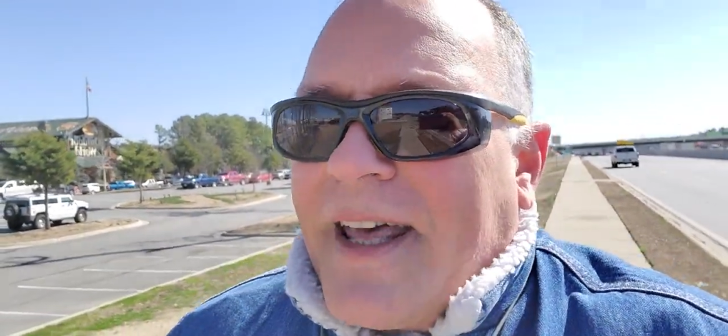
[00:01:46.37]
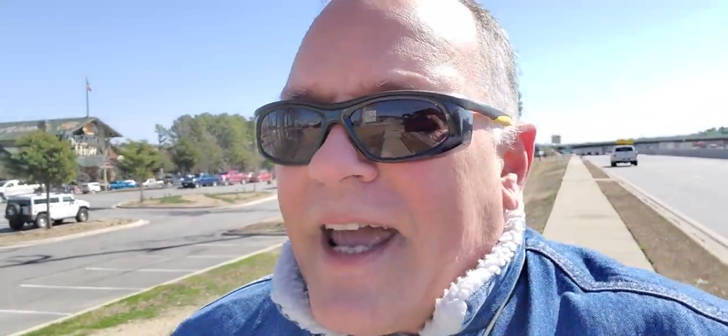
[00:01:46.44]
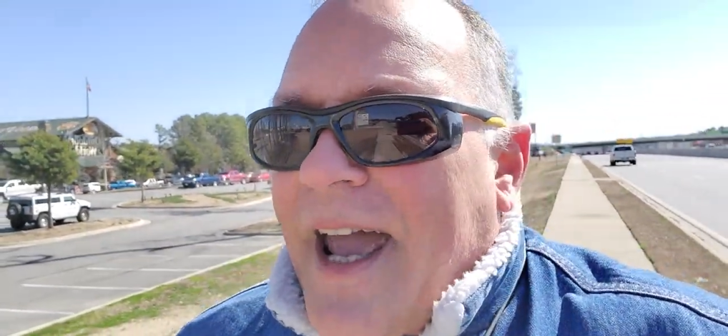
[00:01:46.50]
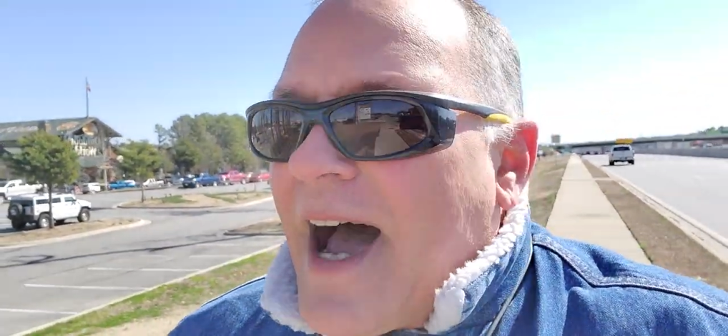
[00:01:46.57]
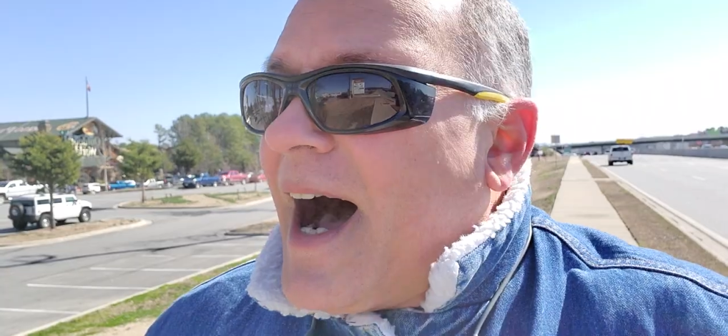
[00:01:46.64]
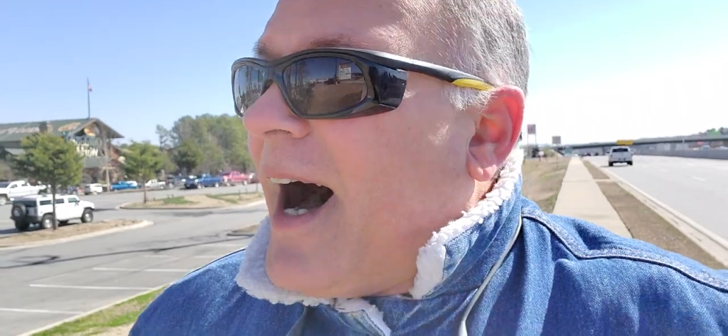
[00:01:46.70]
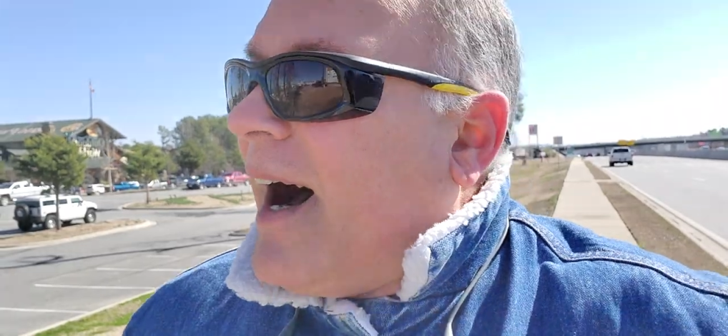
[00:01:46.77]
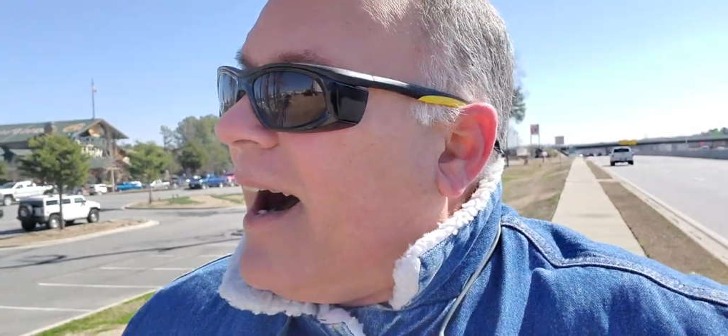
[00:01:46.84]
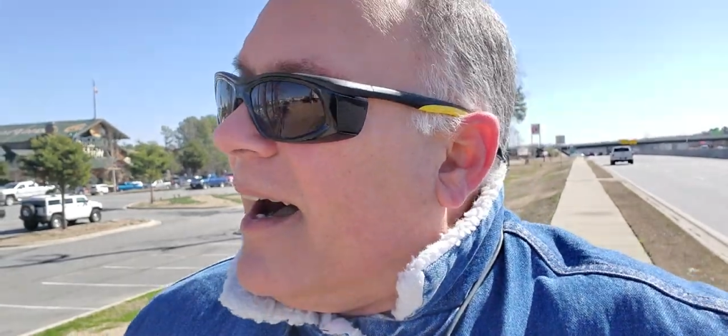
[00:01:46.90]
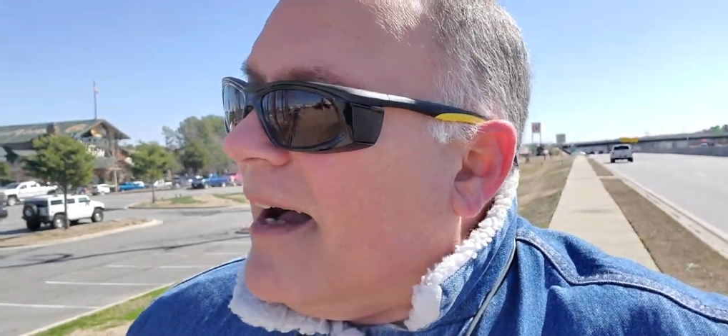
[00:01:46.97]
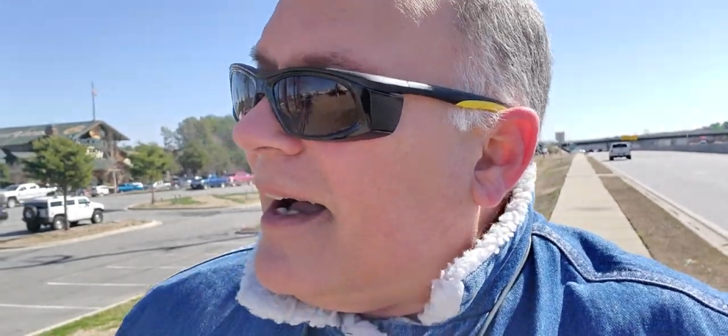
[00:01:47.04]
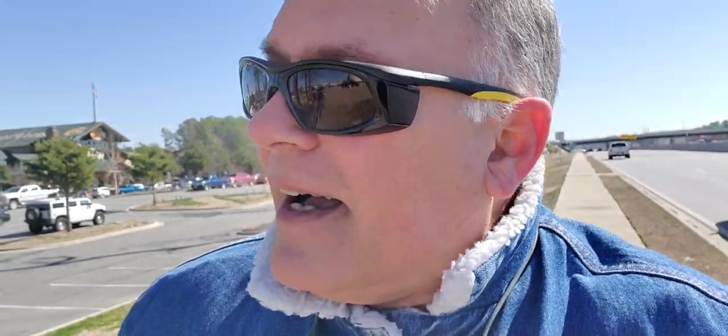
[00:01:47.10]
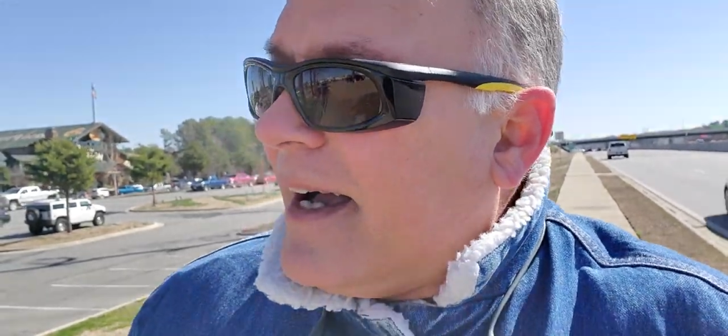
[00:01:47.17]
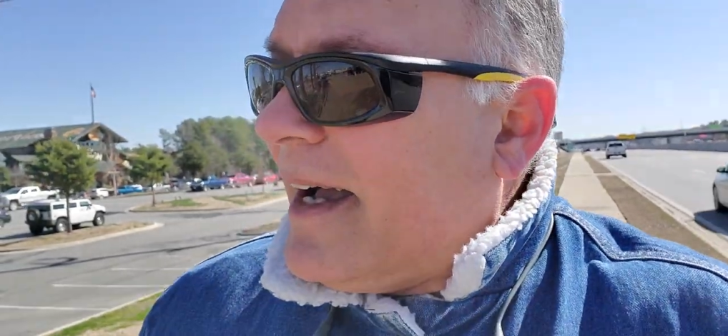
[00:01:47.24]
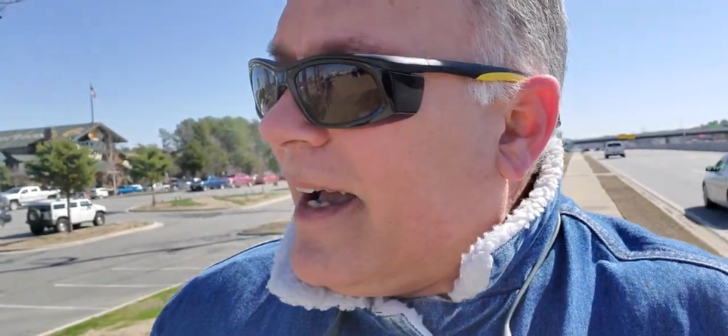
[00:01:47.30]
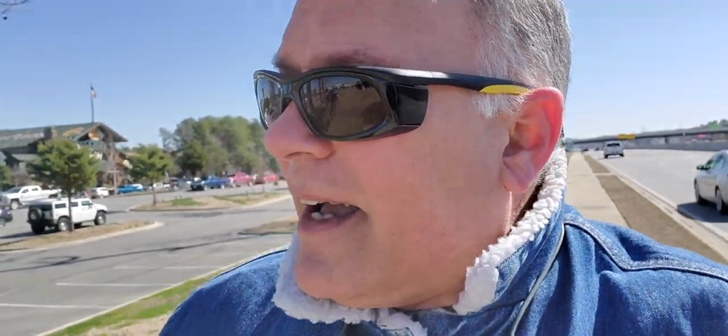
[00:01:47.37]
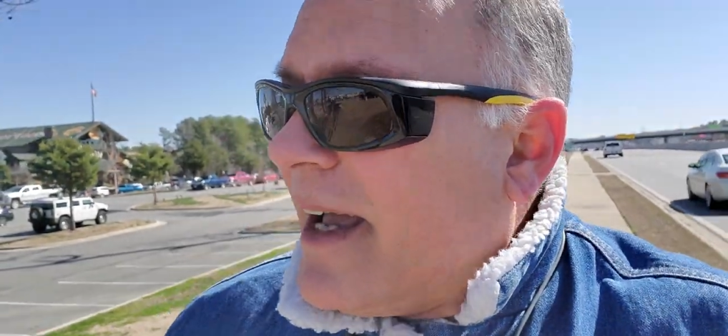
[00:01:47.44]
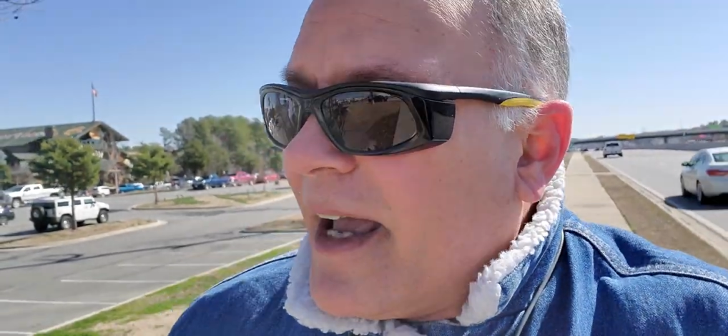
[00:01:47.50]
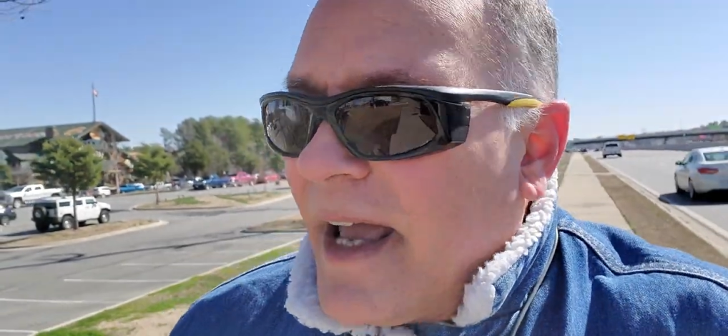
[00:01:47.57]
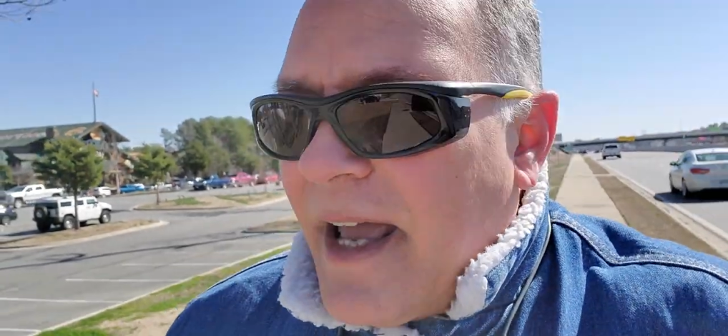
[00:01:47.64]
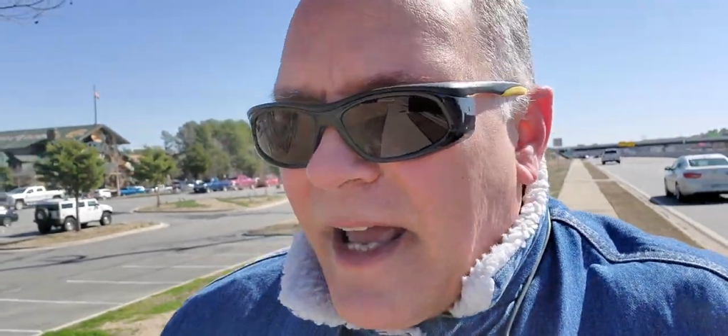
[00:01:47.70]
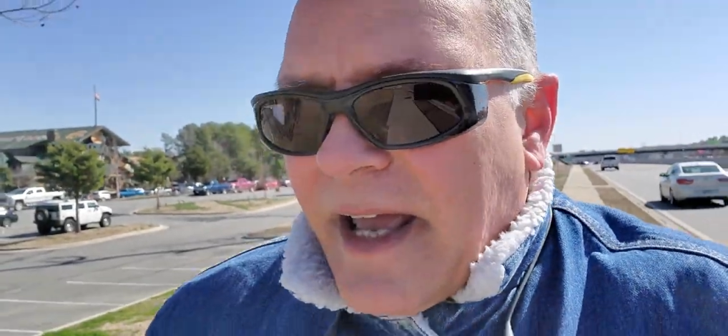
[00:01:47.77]
that
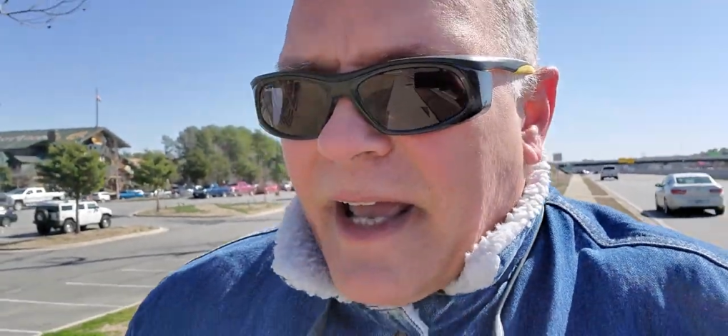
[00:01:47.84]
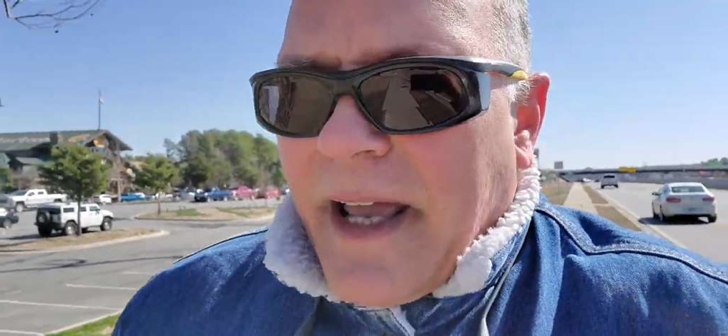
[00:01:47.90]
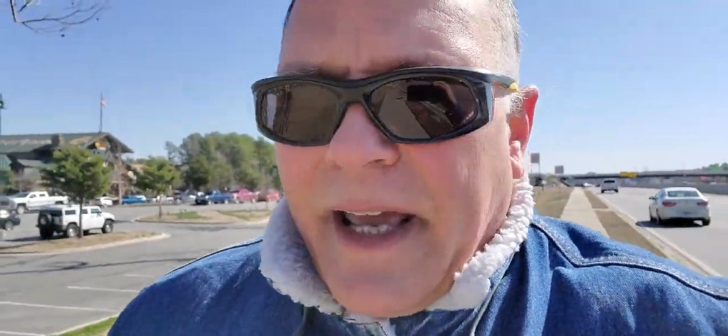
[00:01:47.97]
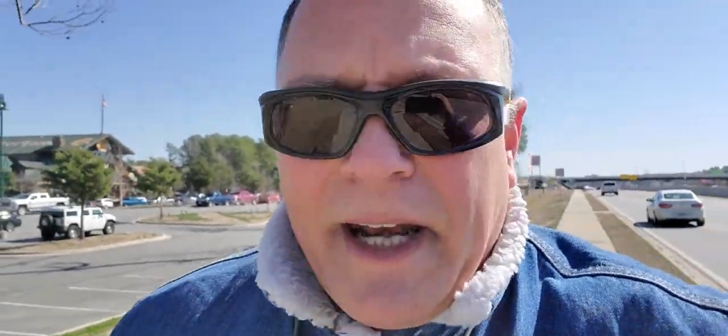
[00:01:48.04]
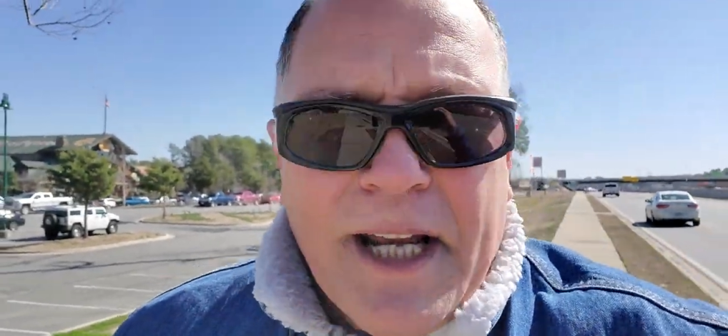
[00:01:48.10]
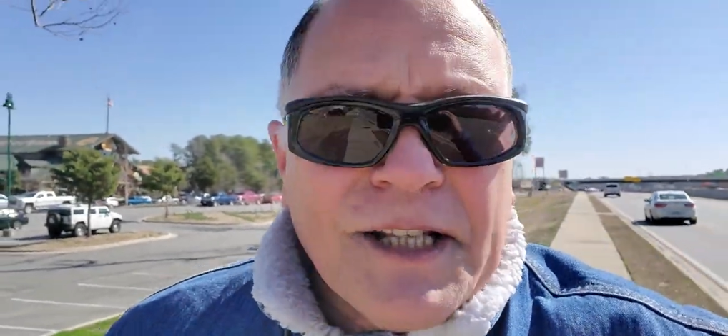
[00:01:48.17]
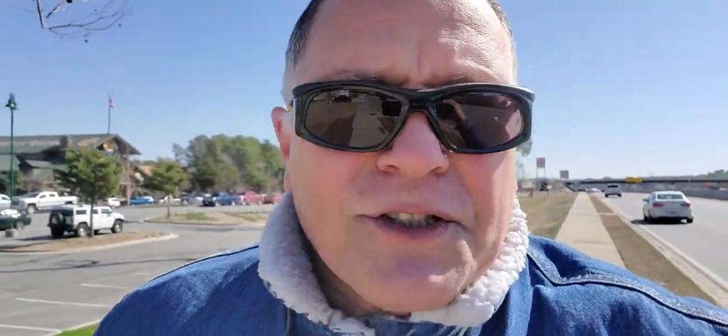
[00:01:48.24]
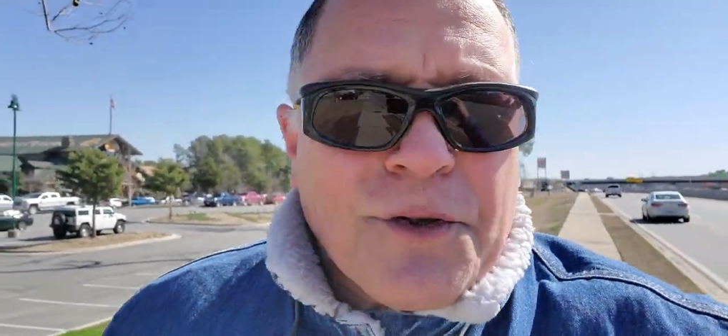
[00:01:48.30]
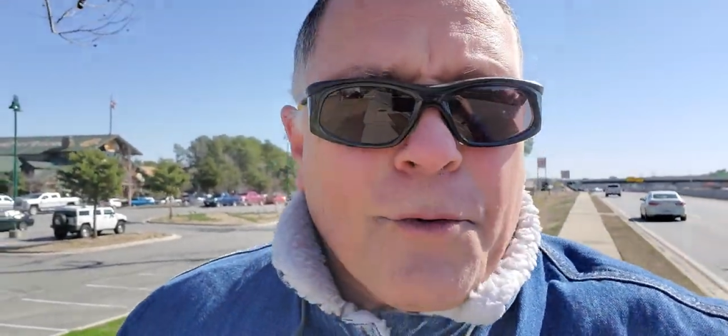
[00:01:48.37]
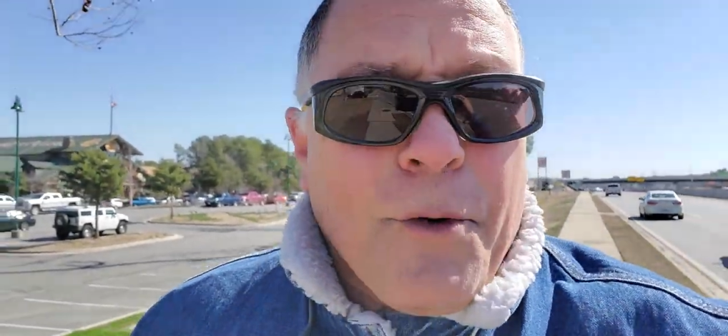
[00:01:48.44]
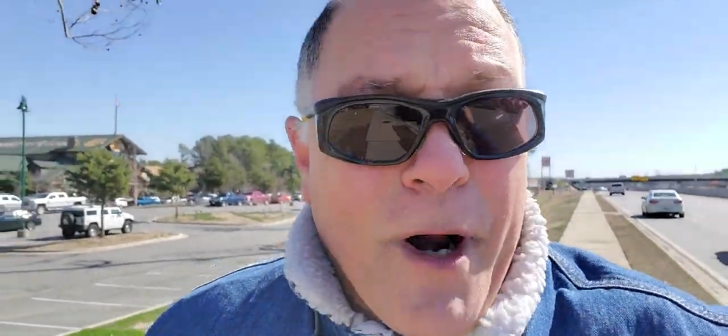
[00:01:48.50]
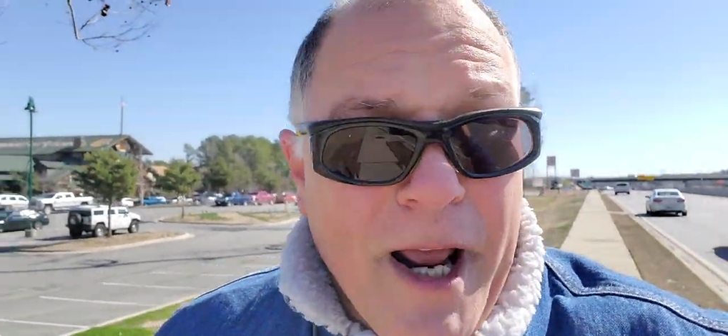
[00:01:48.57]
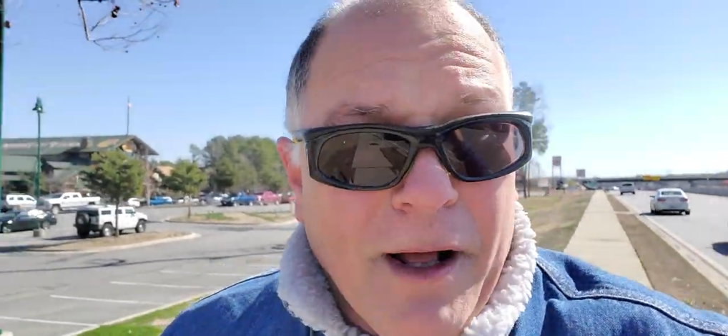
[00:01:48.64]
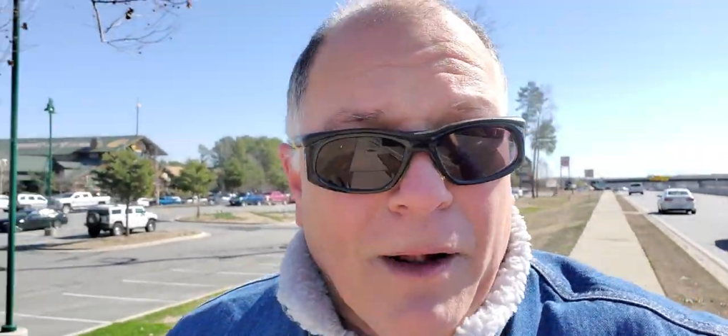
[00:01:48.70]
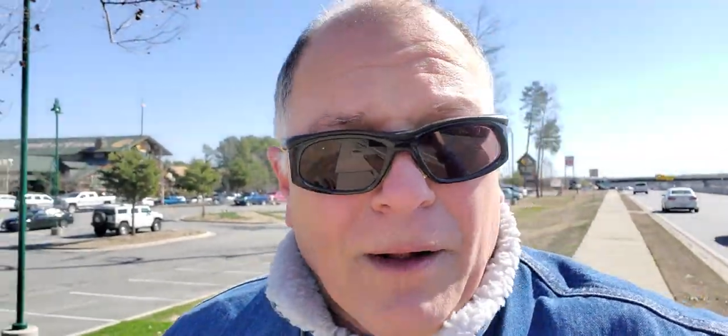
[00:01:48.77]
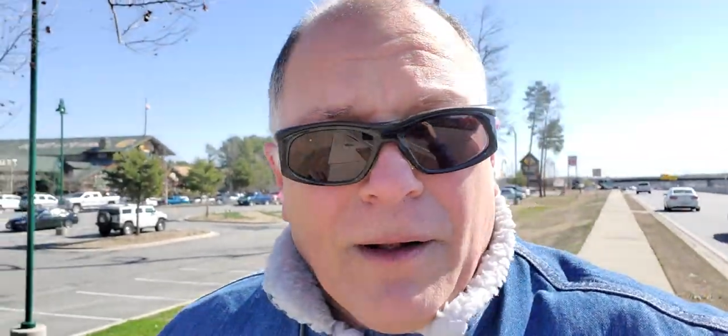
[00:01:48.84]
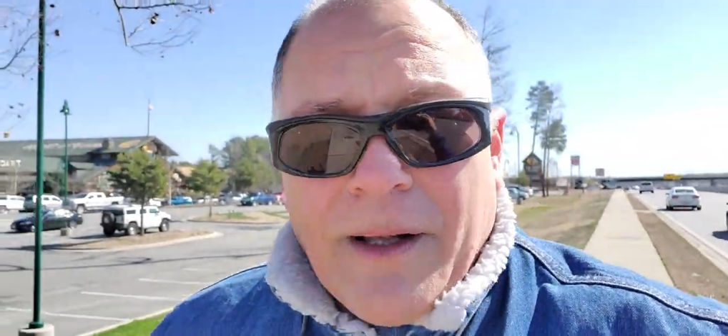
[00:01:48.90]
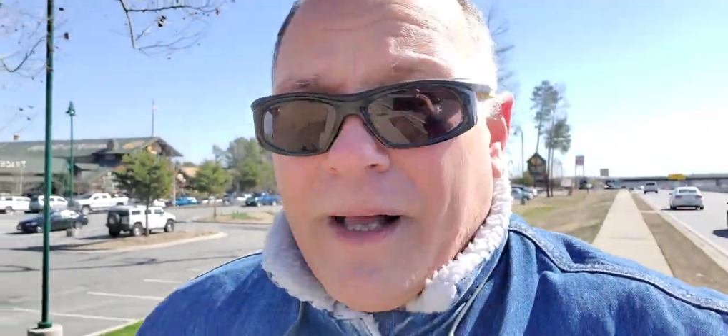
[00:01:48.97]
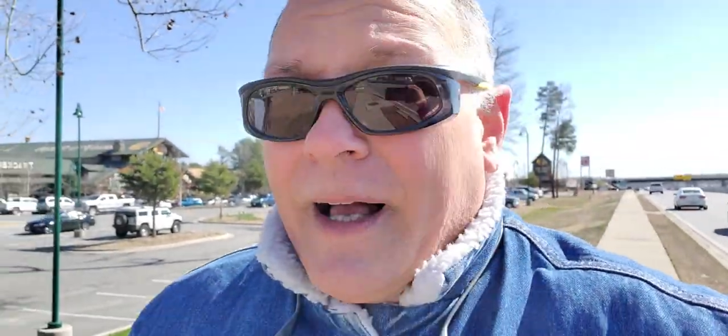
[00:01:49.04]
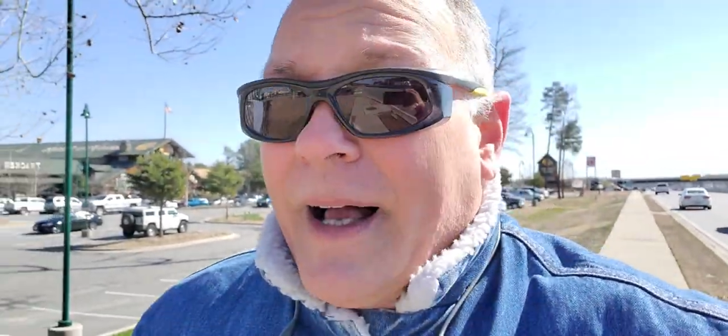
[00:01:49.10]
it is real.